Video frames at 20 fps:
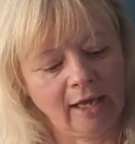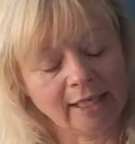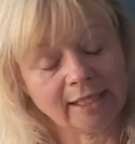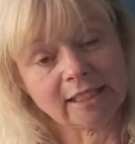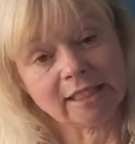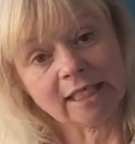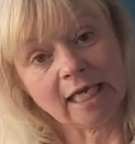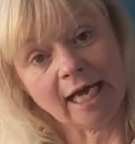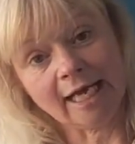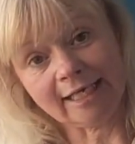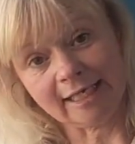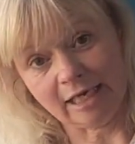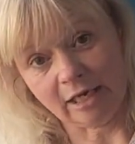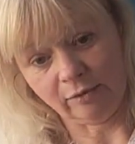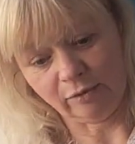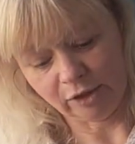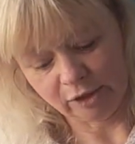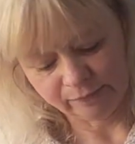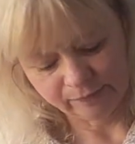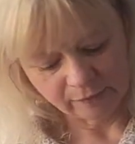A side
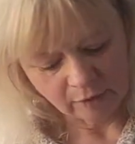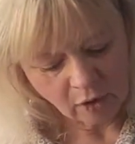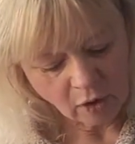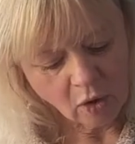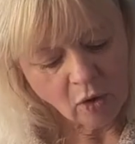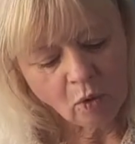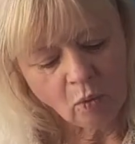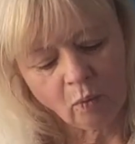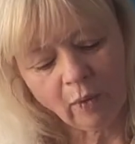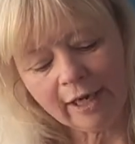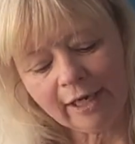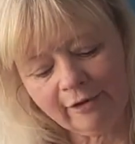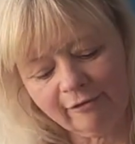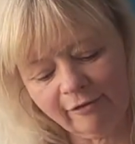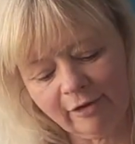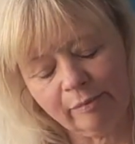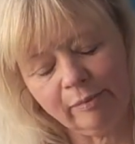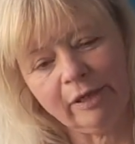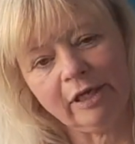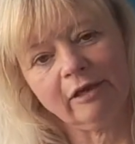note, when a
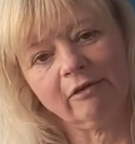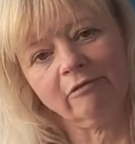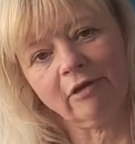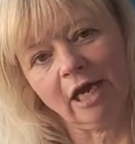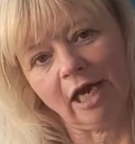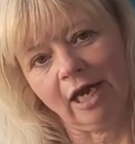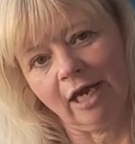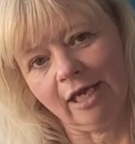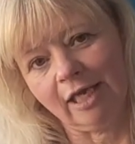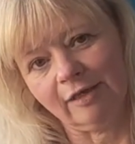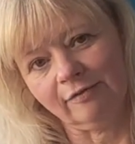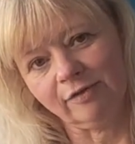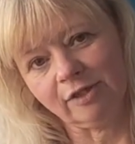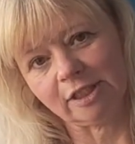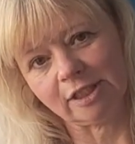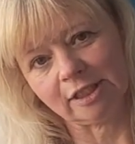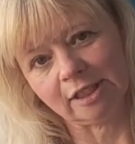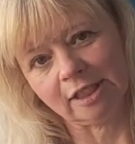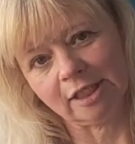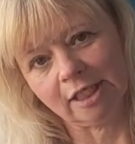fabric
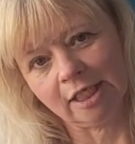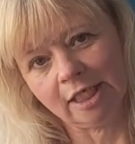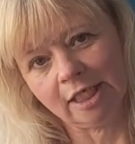arrives,